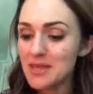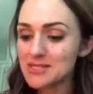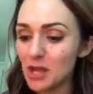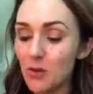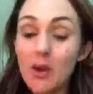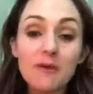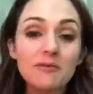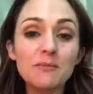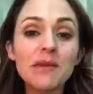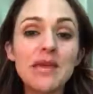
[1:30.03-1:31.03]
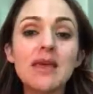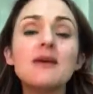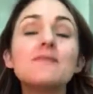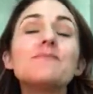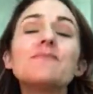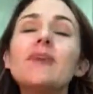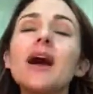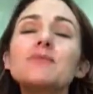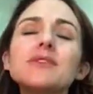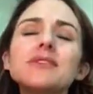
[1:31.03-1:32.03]
So for me,
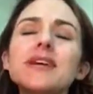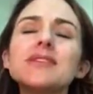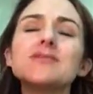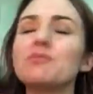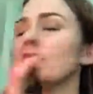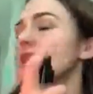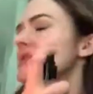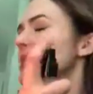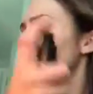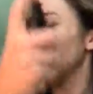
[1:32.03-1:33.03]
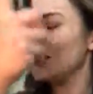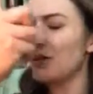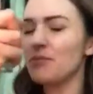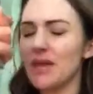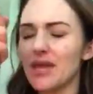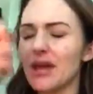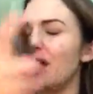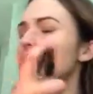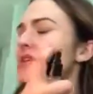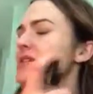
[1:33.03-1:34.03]
I'm just gonna spritz a little bit
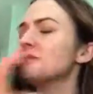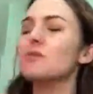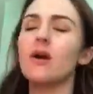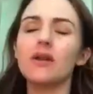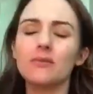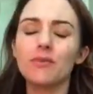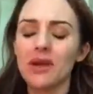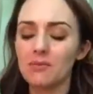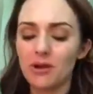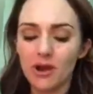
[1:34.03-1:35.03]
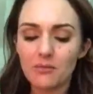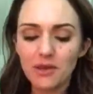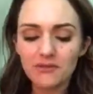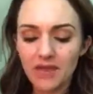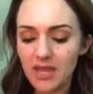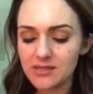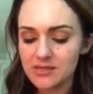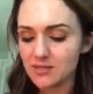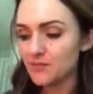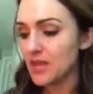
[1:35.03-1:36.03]
of this water primer on my
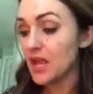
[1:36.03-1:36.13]
face.